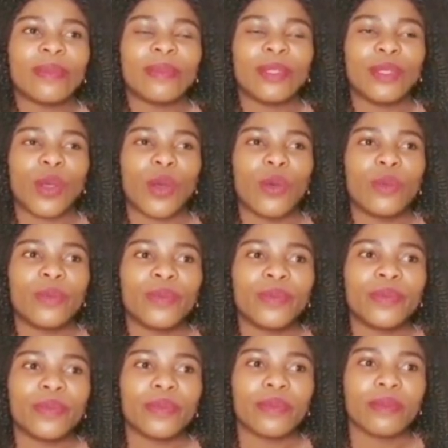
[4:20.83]
So
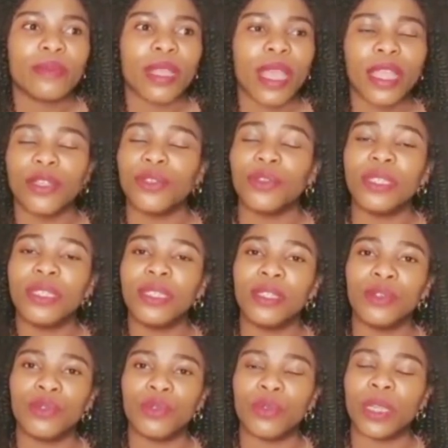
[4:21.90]
I
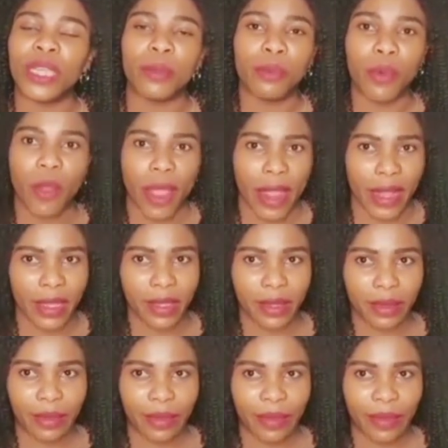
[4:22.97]
used to keep quiet.
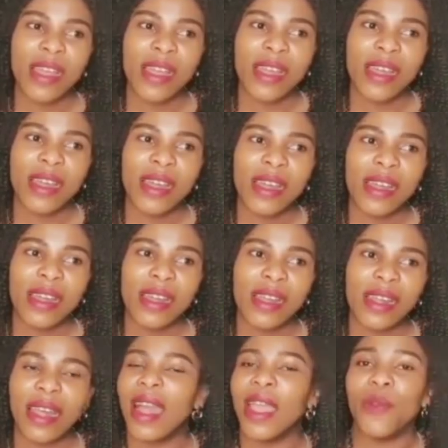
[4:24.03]

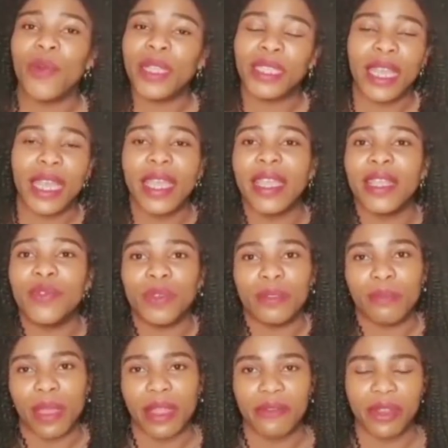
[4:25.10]
I went ahead
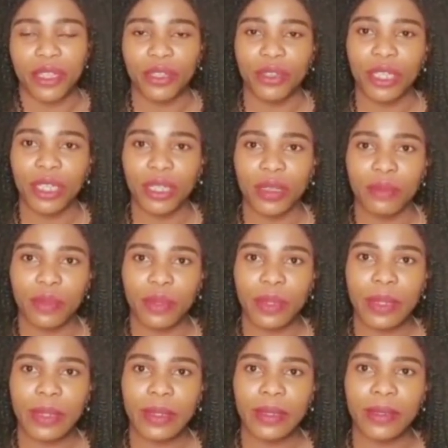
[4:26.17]
with my relationship
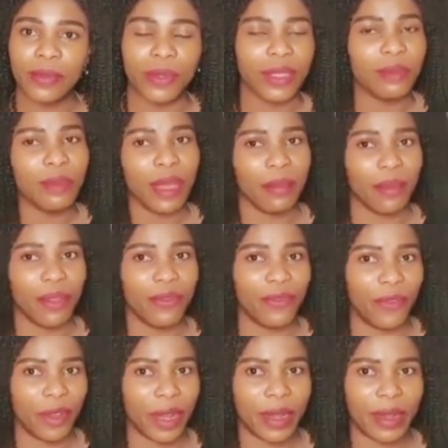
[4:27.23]
with my
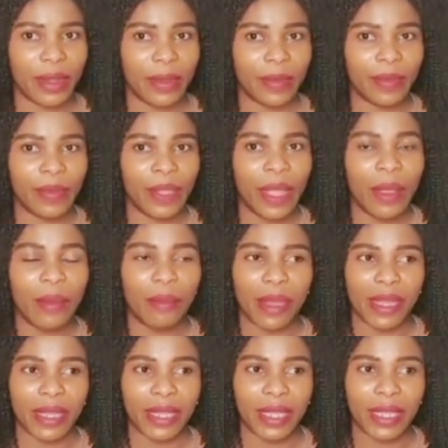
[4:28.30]
boyfriend,
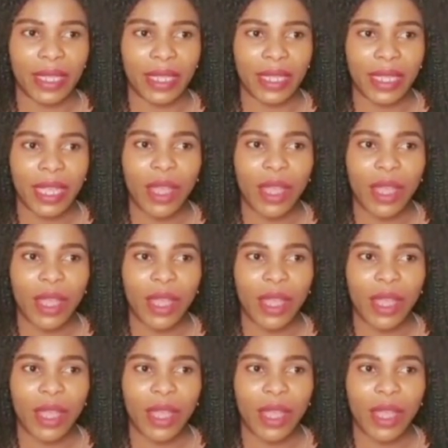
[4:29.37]
but